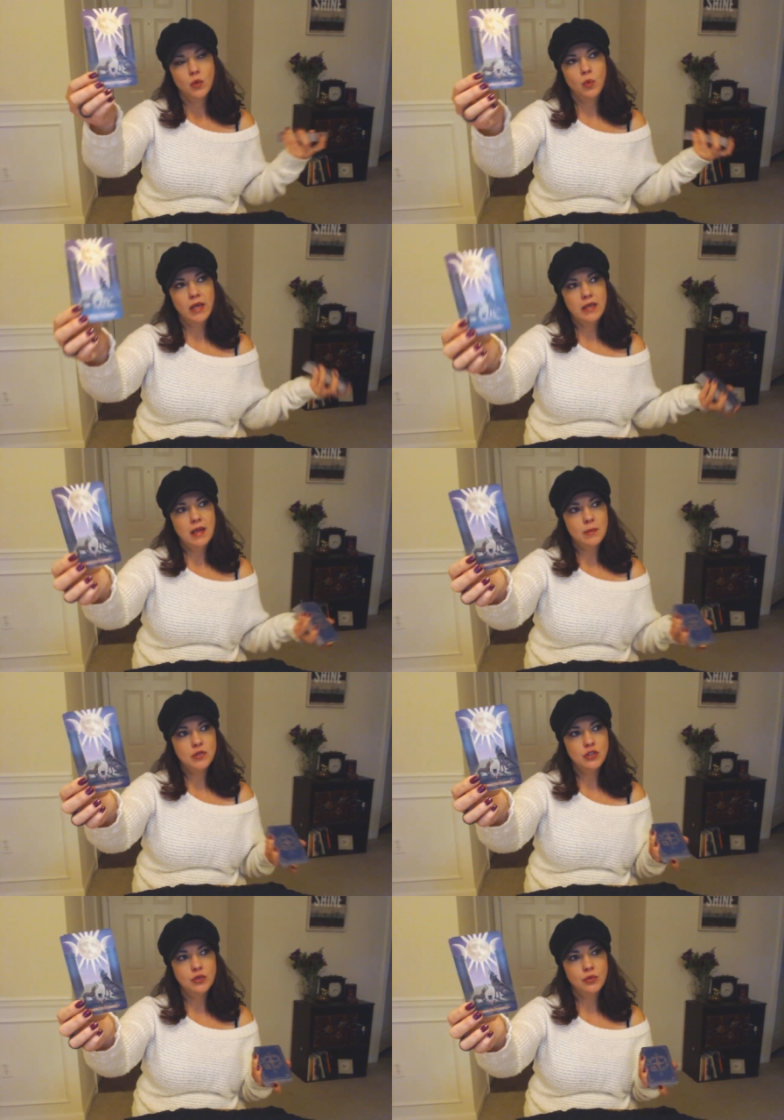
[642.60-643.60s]
when
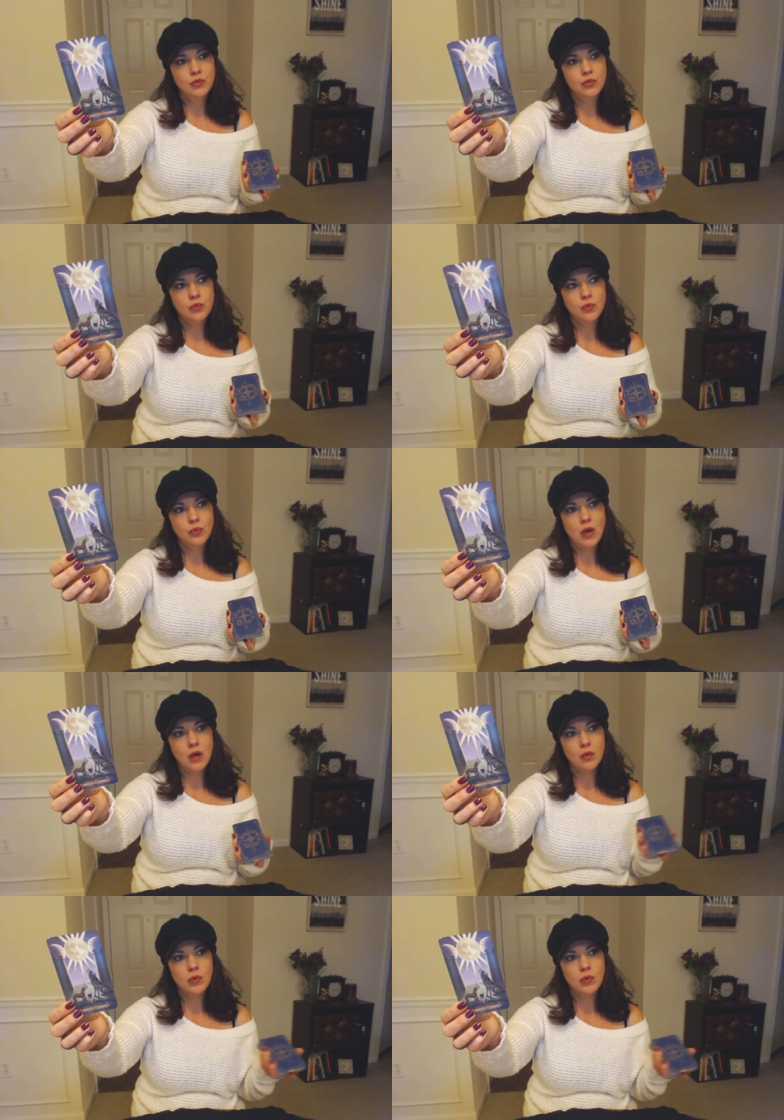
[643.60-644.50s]
Neptune uh,